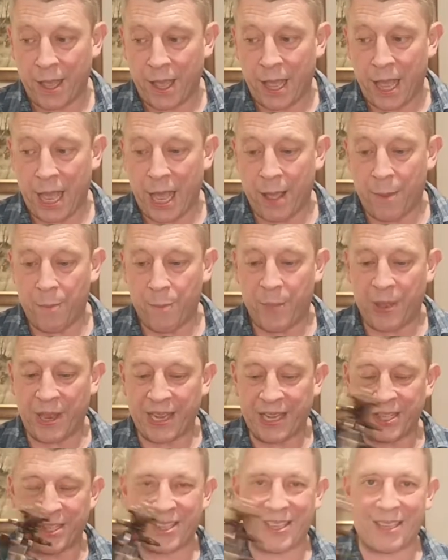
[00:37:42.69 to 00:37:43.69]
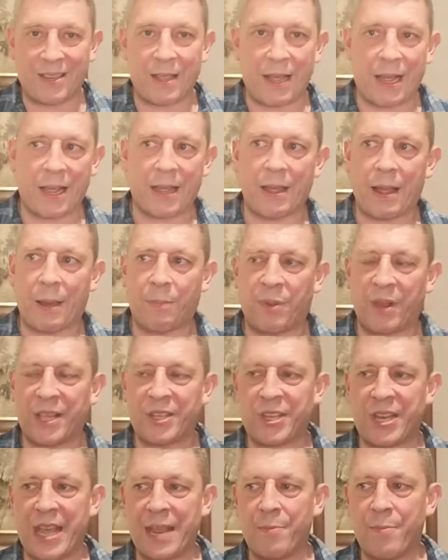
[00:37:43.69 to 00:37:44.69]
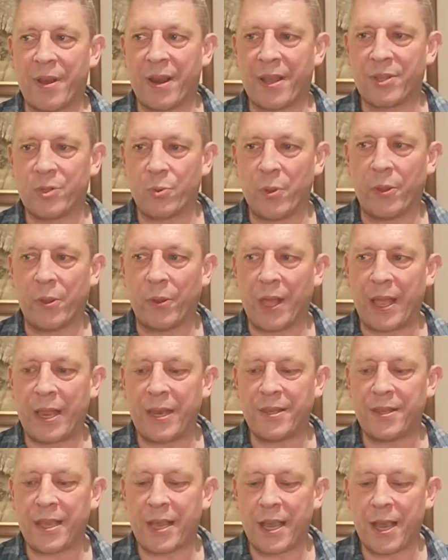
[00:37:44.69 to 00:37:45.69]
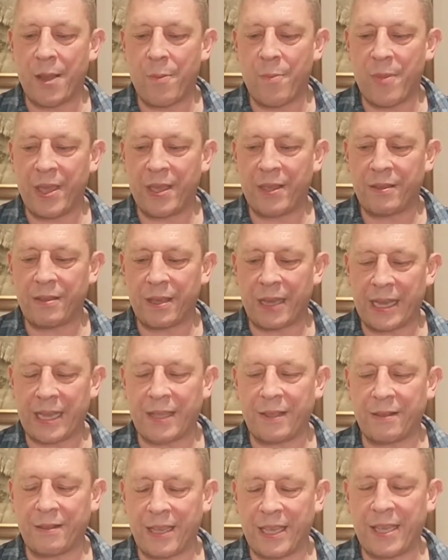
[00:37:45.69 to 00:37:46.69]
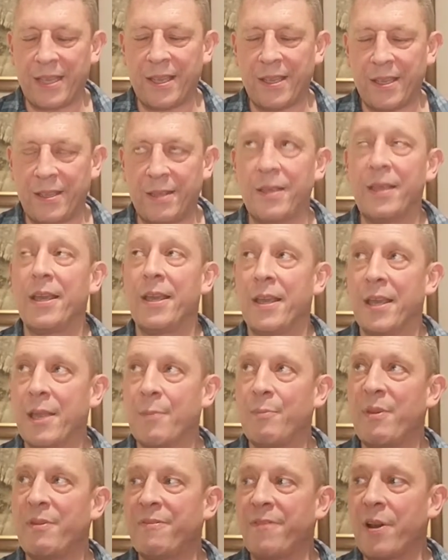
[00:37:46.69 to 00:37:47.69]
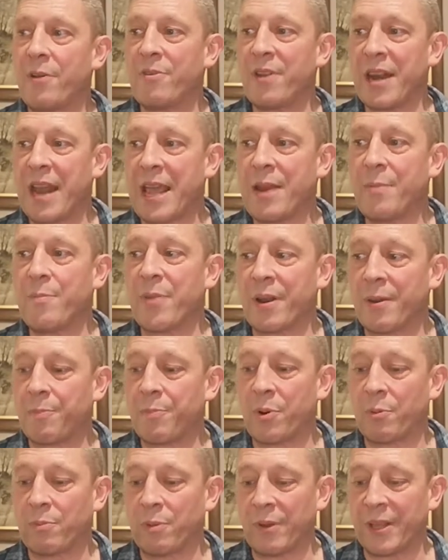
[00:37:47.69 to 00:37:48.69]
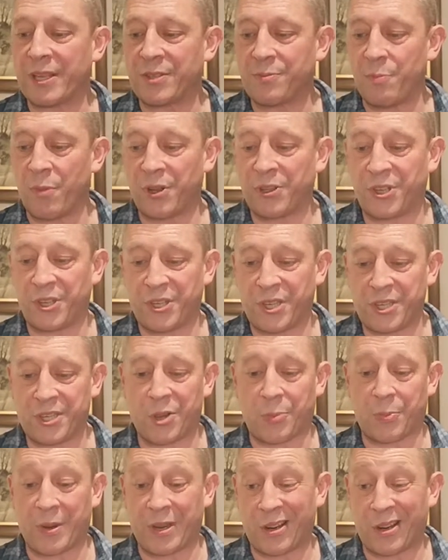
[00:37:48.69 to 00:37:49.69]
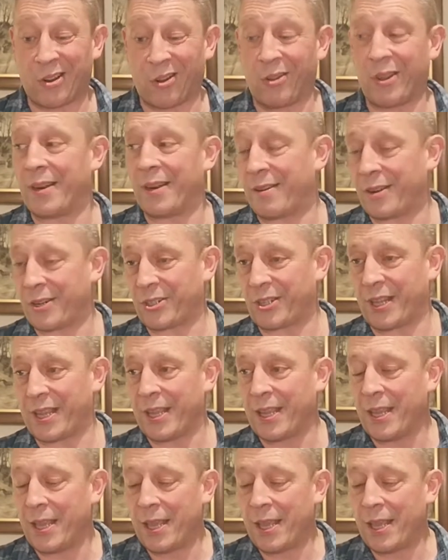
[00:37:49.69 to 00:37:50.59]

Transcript: but he's a place in Edinburgh as well, and he can be found in Edinburgh probably as much as he's up in Cullen actually.